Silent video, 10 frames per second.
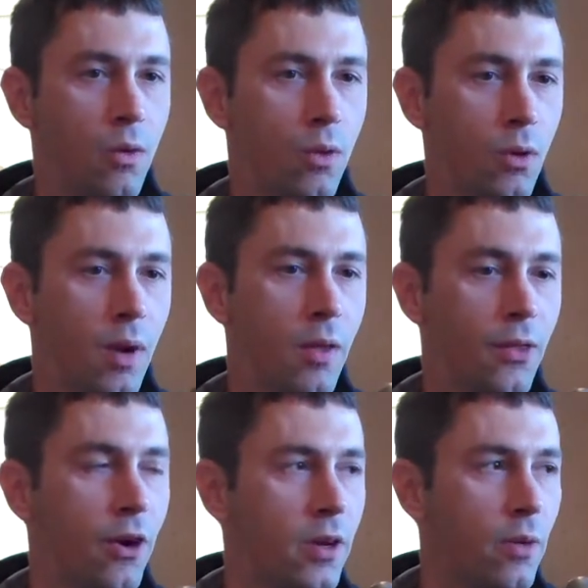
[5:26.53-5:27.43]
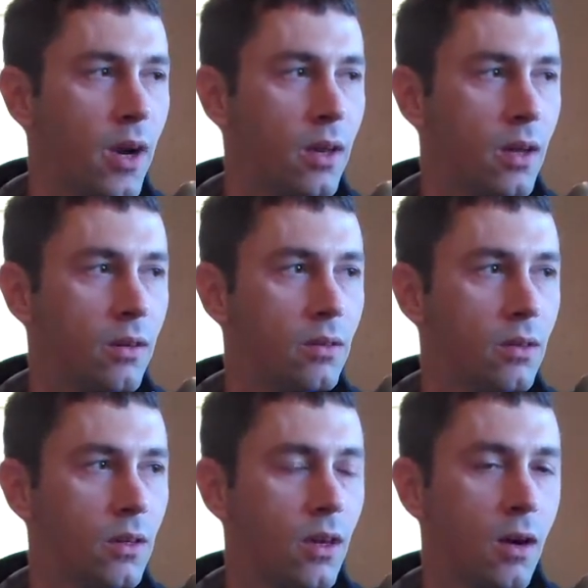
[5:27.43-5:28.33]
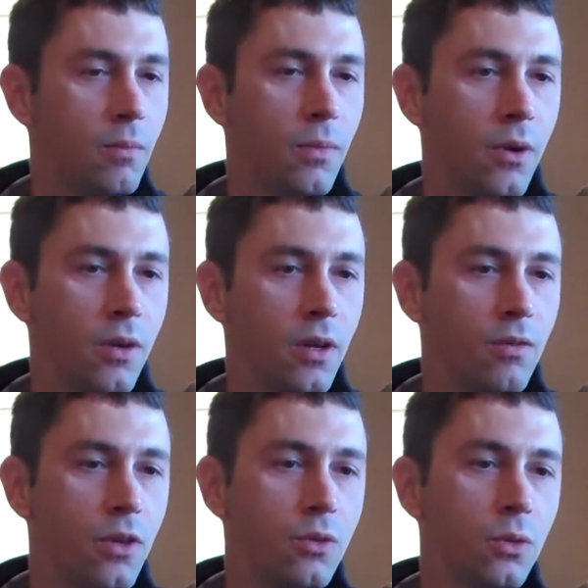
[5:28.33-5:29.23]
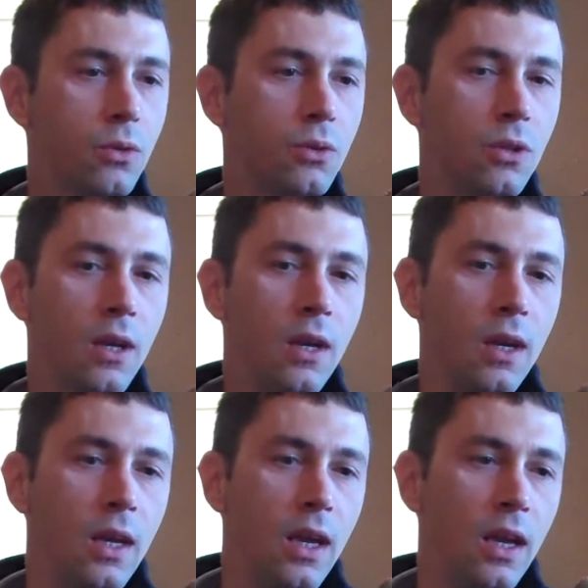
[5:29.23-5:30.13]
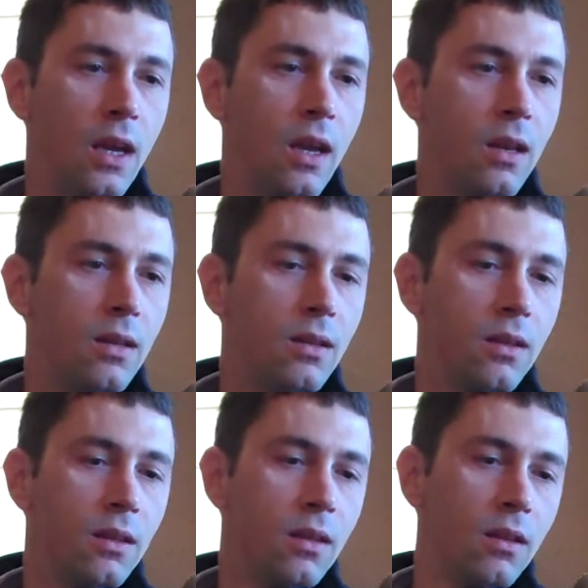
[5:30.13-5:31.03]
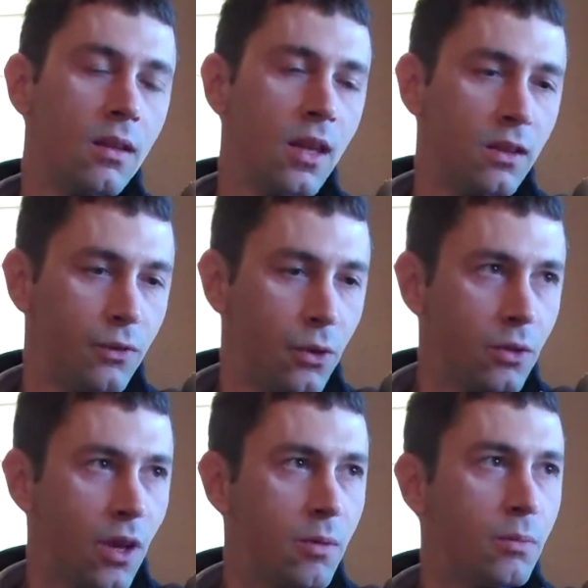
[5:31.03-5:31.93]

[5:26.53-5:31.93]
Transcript: We're around 30 right now, mm-hmm. um, 30 individuals, and that's full-time